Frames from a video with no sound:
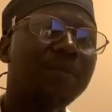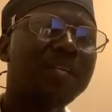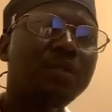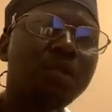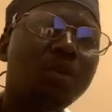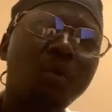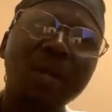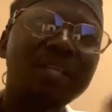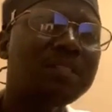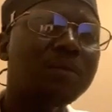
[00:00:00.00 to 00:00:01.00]
ke you don't know
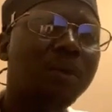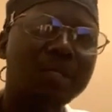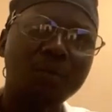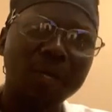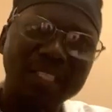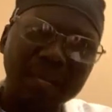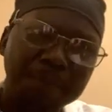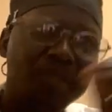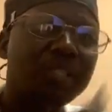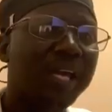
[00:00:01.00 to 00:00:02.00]
what that
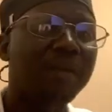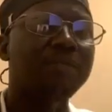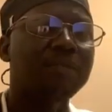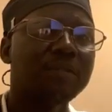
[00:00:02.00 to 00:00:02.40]
person have